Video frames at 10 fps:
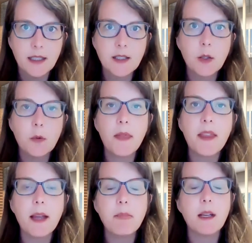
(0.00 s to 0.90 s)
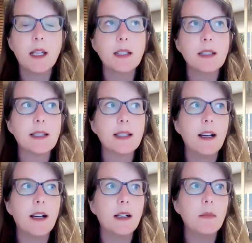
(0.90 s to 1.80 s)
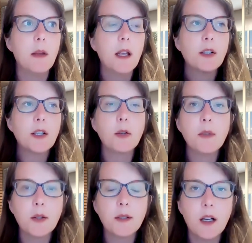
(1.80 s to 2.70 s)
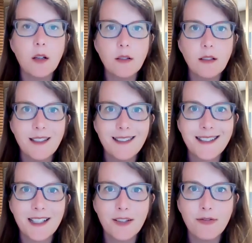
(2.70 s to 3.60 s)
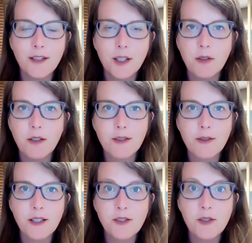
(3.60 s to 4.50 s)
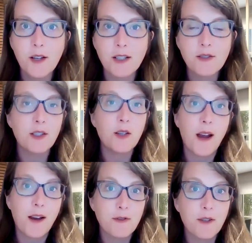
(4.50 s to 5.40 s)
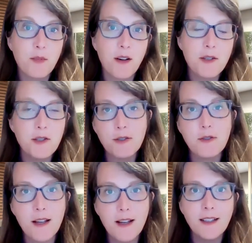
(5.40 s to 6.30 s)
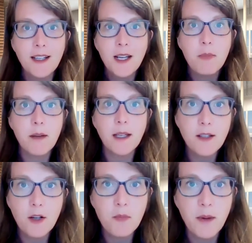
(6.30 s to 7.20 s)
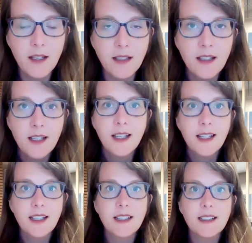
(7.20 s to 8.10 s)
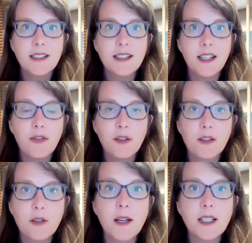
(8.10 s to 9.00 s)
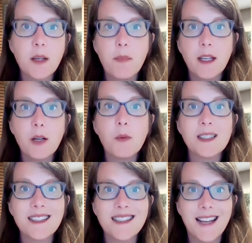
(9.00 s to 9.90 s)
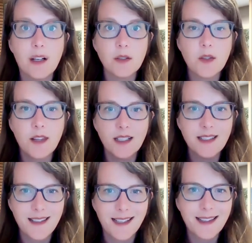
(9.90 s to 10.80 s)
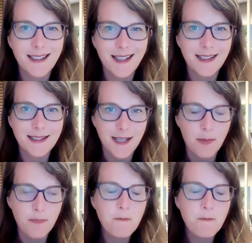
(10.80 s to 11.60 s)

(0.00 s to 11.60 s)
So what that means, go, no go is if you're going to actually go after the project or not. Bid, no bid is if you're going to bid it once it's out. So that's like the next step.